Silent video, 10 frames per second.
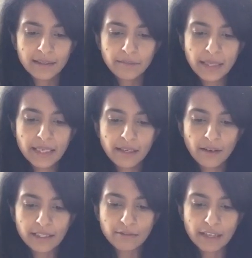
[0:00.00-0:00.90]
Mickey
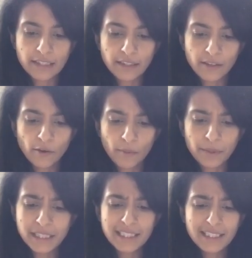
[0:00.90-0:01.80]
liked Rachel a lot,
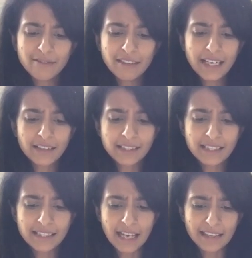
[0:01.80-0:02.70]
but she didn't really
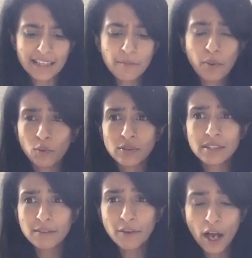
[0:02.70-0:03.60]
understand the
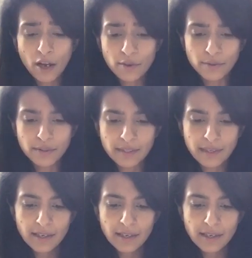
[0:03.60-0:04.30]
importance of codes.